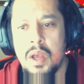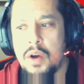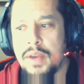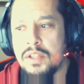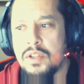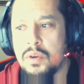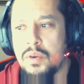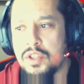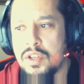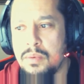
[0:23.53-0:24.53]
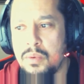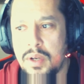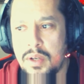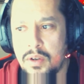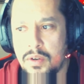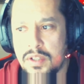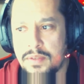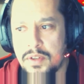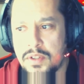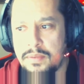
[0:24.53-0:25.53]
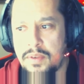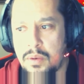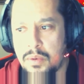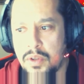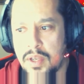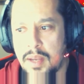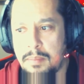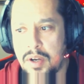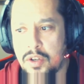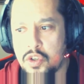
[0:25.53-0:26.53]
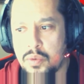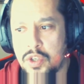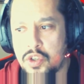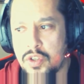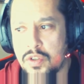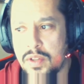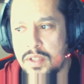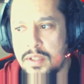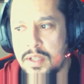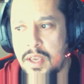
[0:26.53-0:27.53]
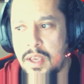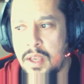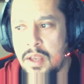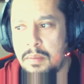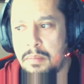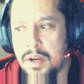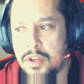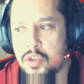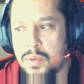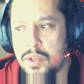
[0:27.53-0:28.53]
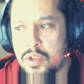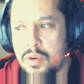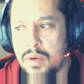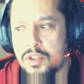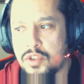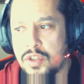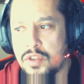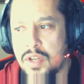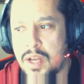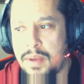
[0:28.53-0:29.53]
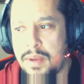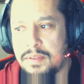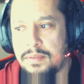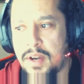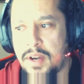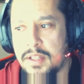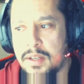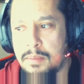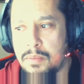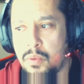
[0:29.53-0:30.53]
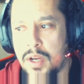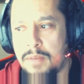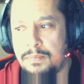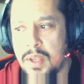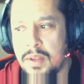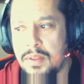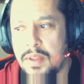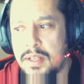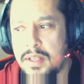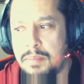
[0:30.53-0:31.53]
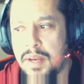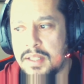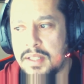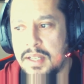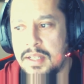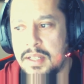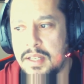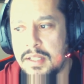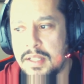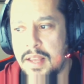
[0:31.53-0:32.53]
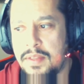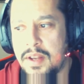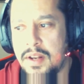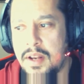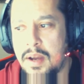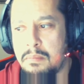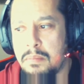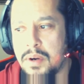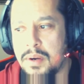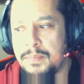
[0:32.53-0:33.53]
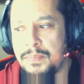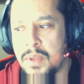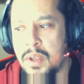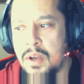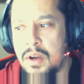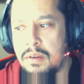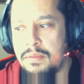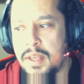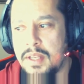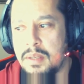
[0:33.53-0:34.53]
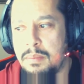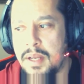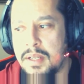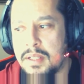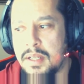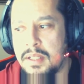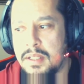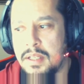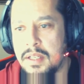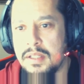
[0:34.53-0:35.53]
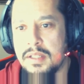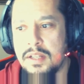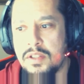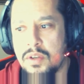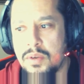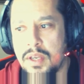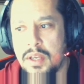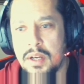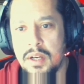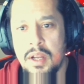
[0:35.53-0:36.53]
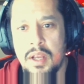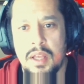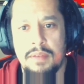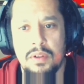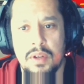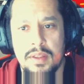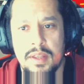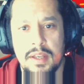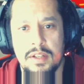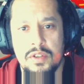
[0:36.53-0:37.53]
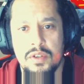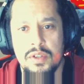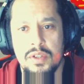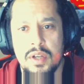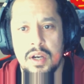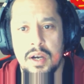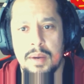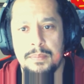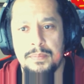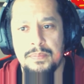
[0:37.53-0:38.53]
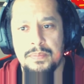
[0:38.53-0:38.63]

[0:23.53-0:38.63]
Okay, so question number 1, notice first of all, we're looking at punctuation. So this is a punctuation question. So now we have to find, number 1, the independent ideas and the number of independent ideas. And so here, if you look at the answers, the